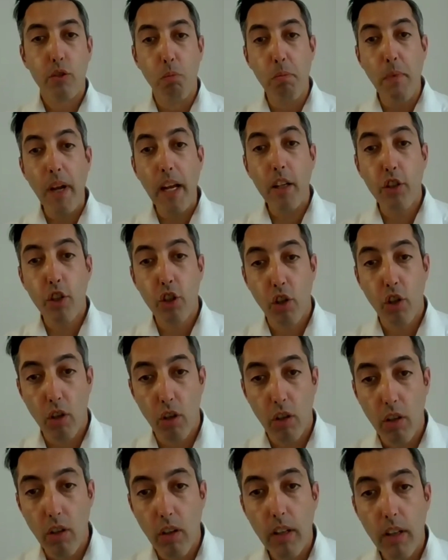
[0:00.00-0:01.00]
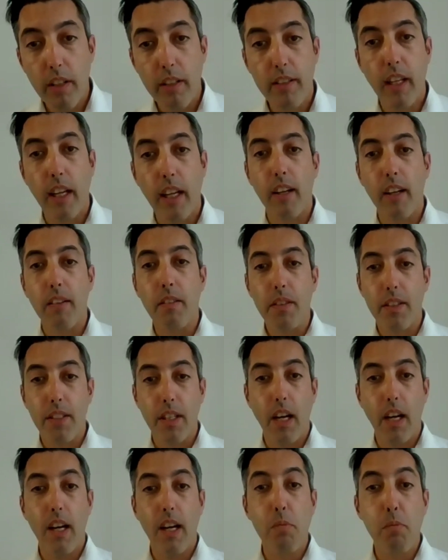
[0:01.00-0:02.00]
to make sure that
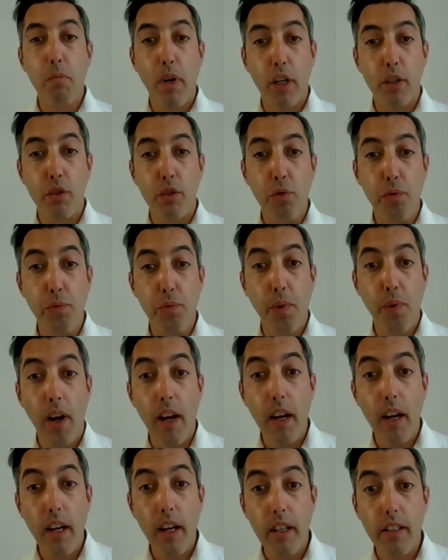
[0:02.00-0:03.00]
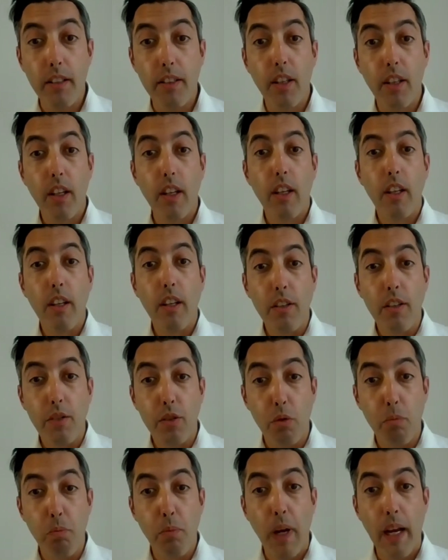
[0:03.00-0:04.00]
they are able to find
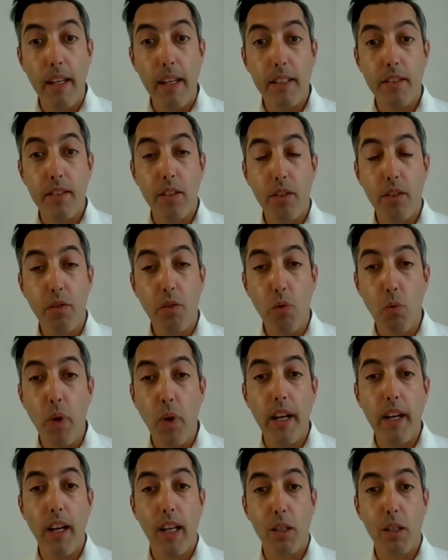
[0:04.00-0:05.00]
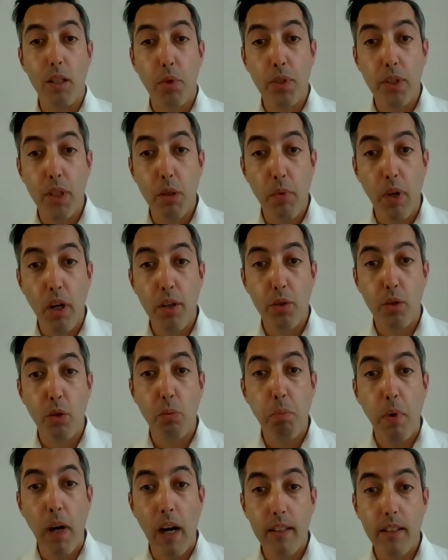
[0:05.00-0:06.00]
the best way as possible
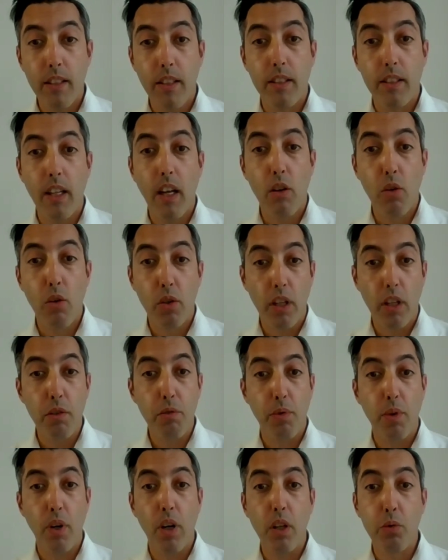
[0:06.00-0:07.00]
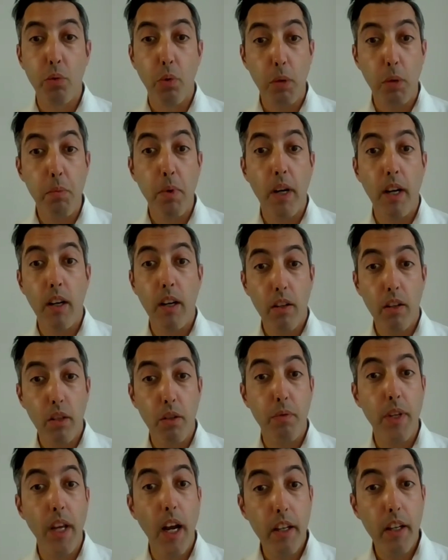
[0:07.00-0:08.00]
the parts they are looking for to repair
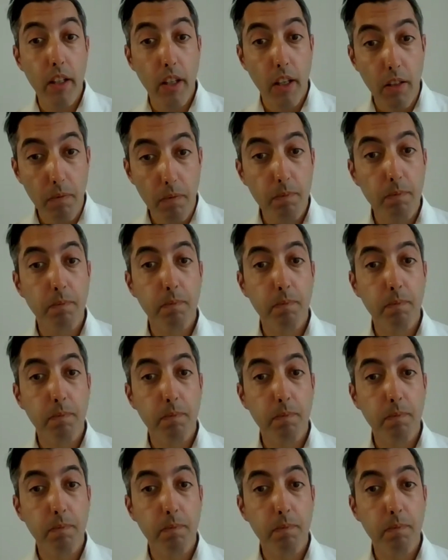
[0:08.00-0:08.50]
a vehicle.